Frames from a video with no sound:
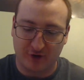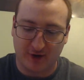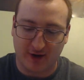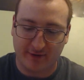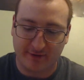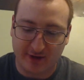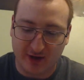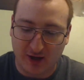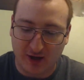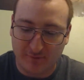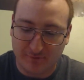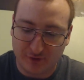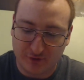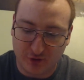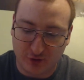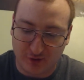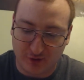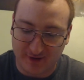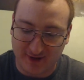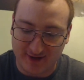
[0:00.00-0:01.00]
into Comfort
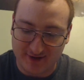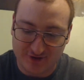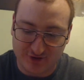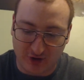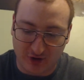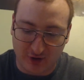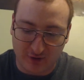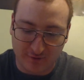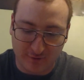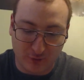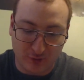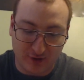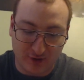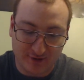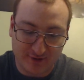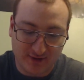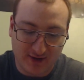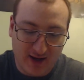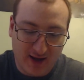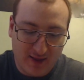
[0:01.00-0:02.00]
Harding's dark
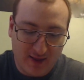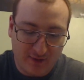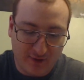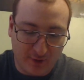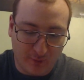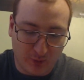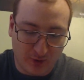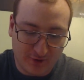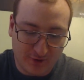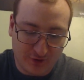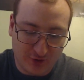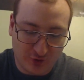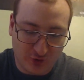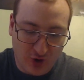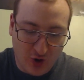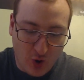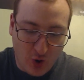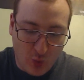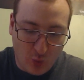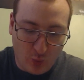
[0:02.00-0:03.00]
forest, they wondered
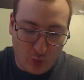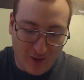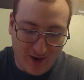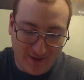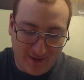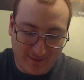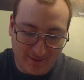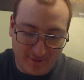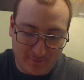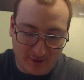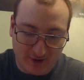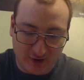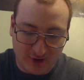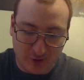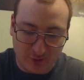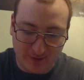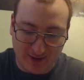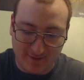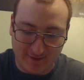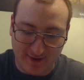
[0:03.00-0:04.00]
when they would
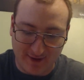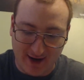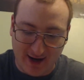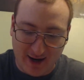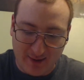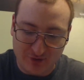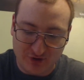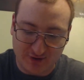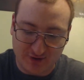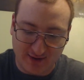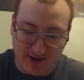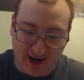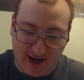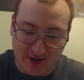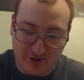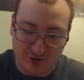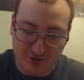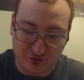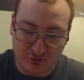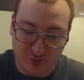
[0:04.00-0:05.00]
locate the object
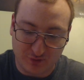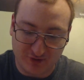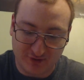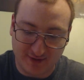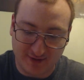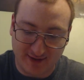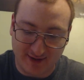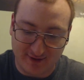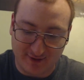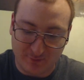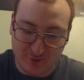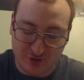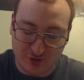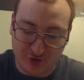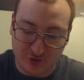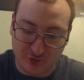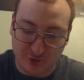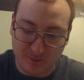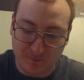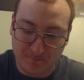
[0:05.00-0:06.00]
Andrew was leading them
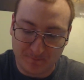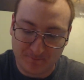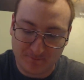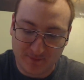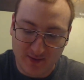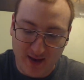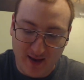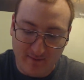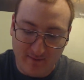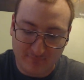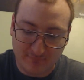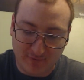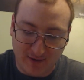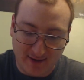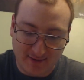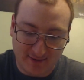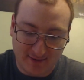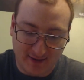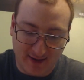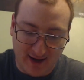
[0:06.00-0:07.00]
to.
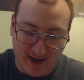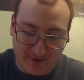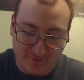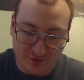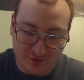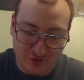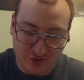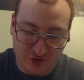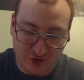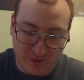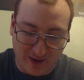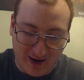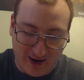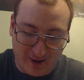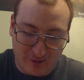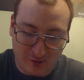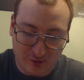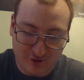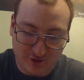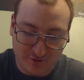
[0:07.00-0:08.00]
Finally, after two
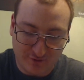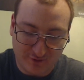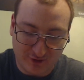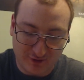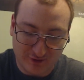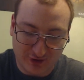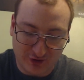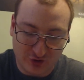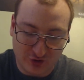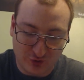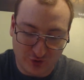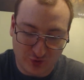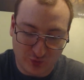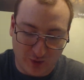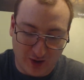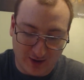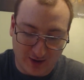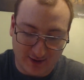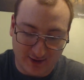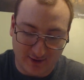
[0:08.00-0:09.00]
hours of continuous
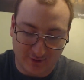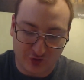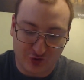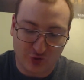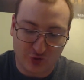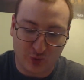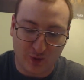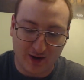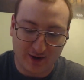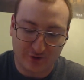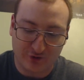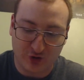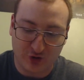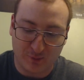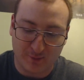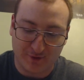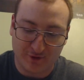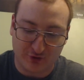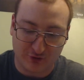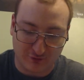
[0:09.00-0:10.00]
walking, the squad of
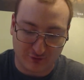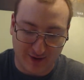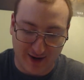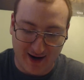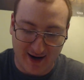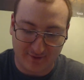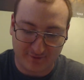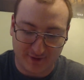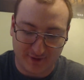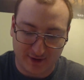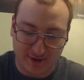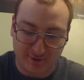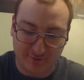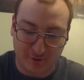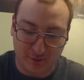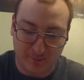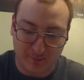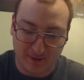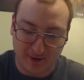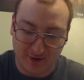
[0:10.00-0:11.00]
humans arrived at a
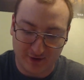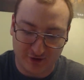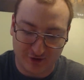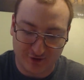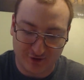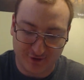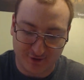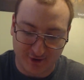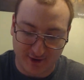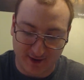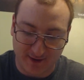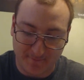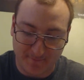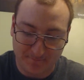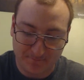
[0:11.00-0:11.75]
familiar sight: